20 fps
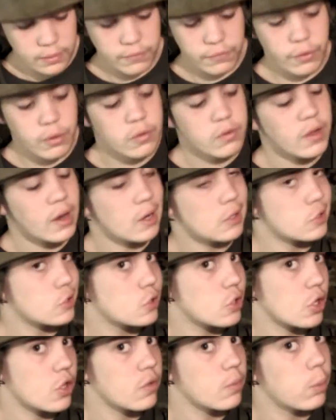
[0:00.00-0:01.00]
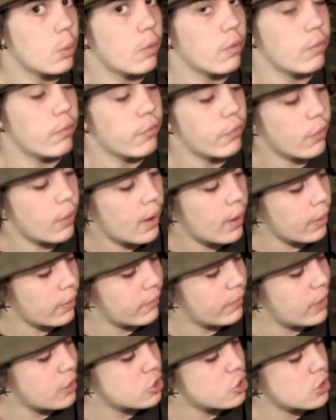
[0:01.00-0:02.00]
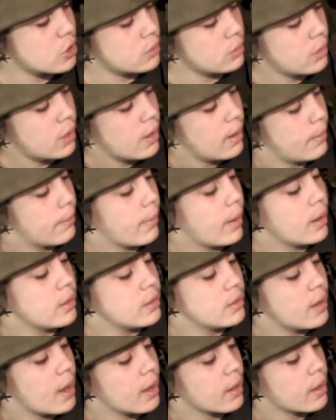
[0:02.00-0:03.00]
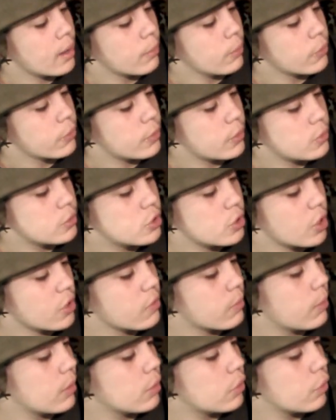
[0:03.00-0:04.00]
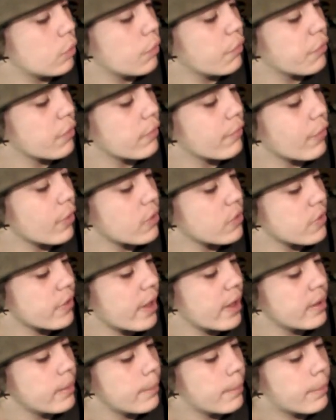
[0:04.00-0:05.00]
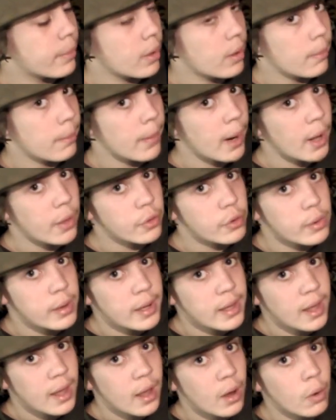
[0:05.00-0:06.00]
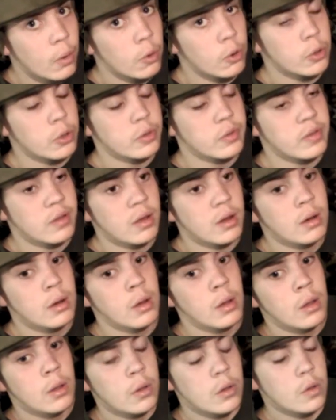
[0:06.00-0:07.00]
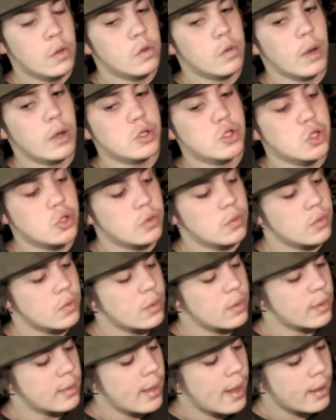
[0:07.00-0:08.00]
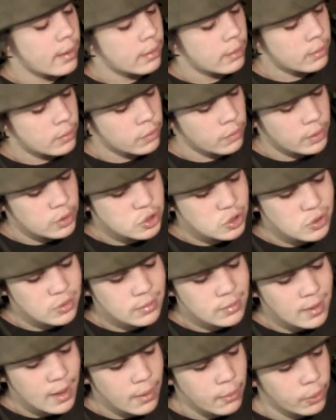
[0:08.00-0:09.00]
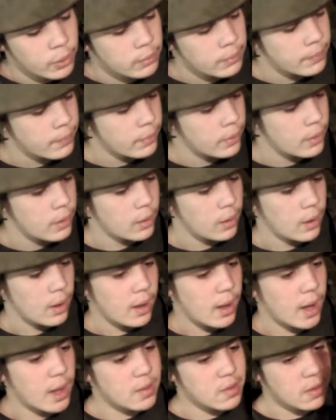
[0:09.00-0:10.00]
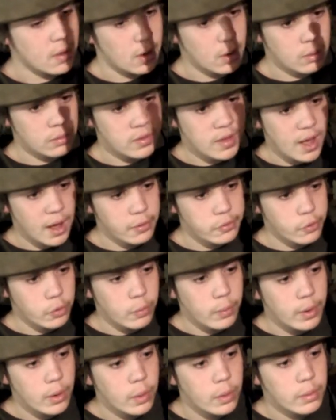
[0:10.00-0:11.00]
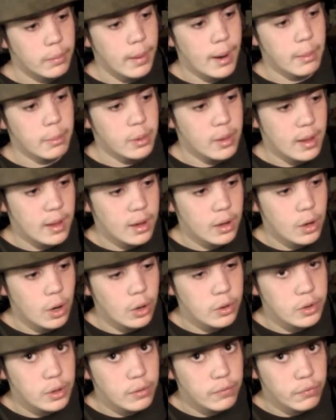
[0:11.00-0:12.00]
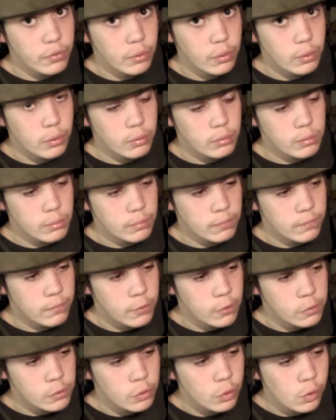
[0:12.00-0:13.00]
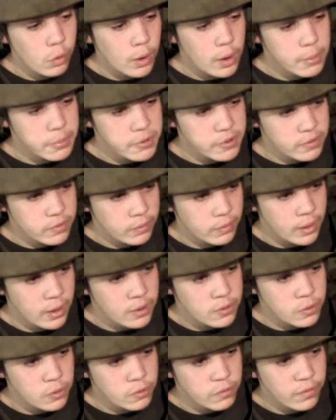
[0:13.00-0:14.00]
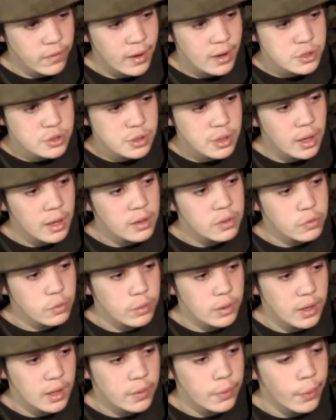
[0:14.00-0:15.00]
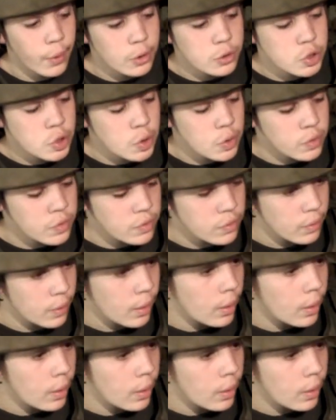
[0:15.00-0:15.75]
the front sight is adjustable for elevation. Mine did not come with an adjustment tool for the front sight, but my other AK I ordered did, so I'd choose that. So I'd just use that one. Has a tactical rail on the bottom of the handguard here for vertical grips, lasers, flashlights, grenade launchers.